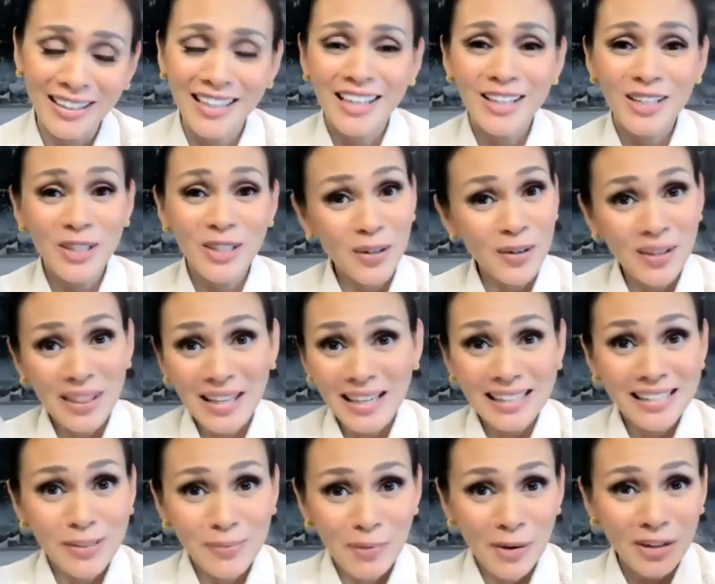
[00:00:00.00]
That is
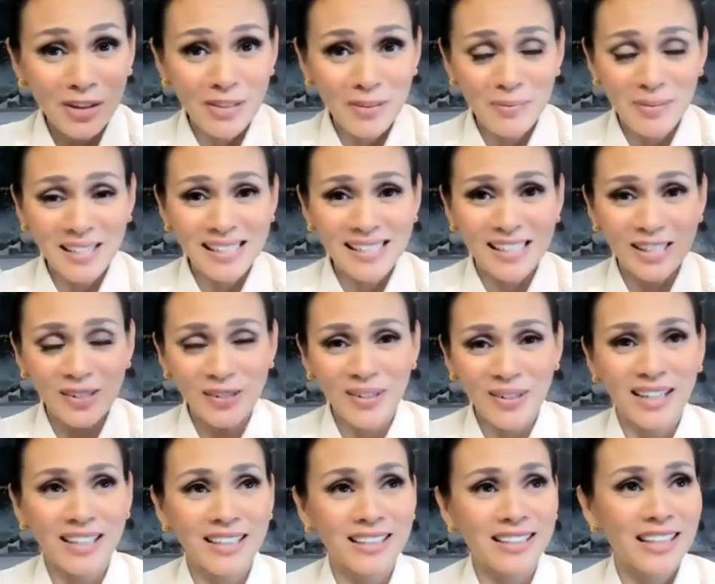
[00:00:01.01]
part of the business,
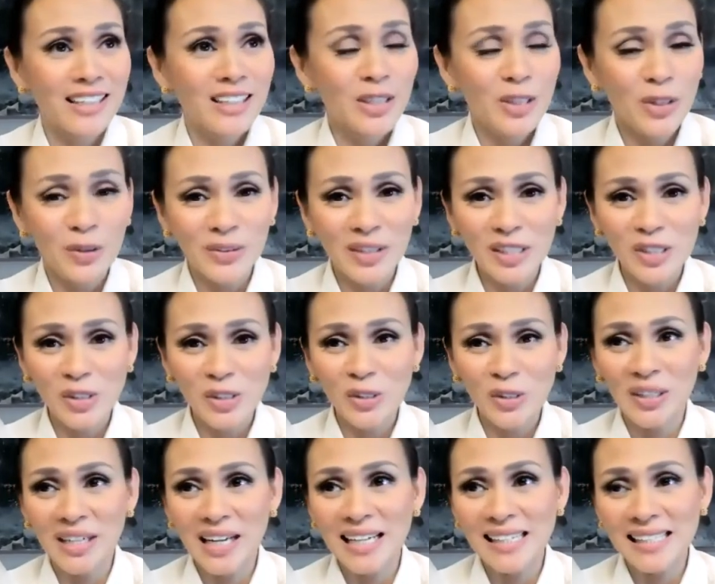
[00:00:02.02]
right? Register
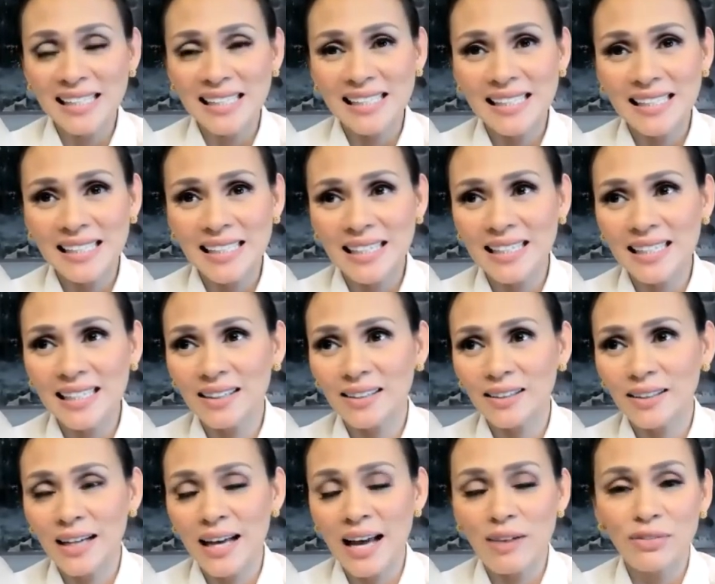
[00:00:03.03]
in SEC,
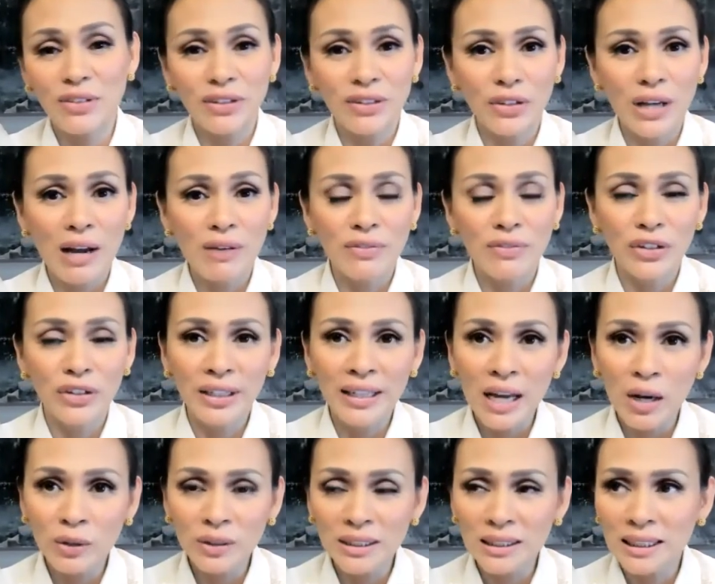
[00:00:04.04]
you have your
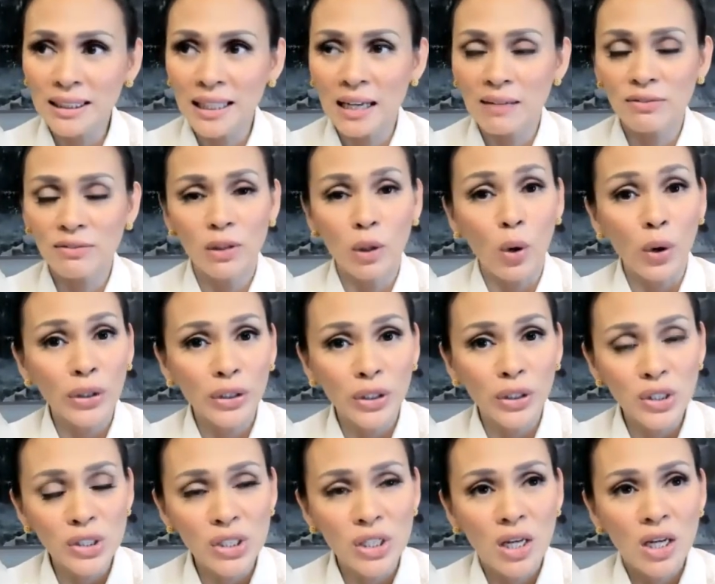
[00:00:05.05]
accountant, have
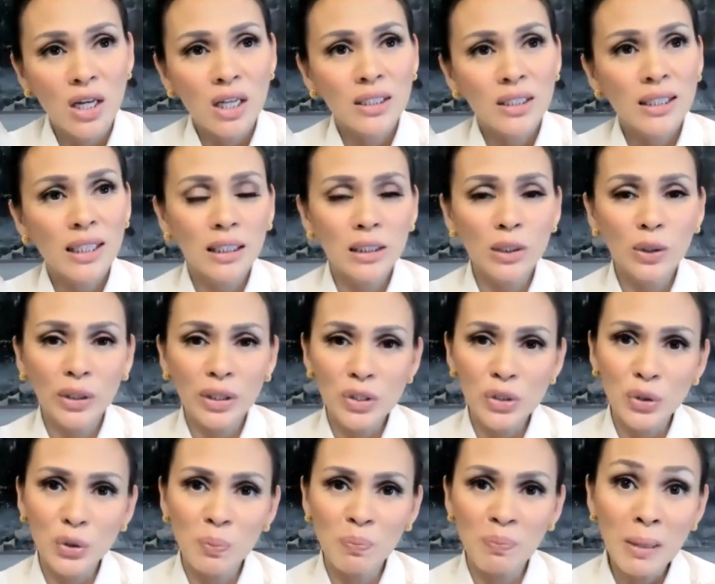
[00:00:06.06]
lawyers, take a look at
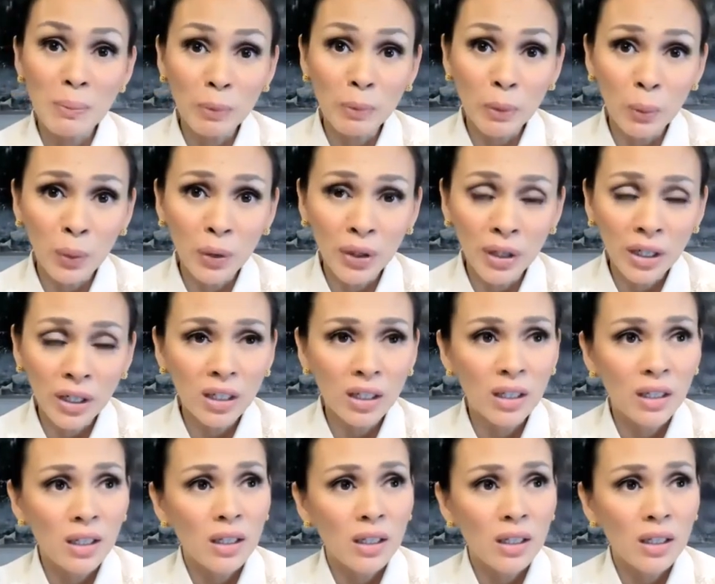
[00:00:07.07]
certain paperwork.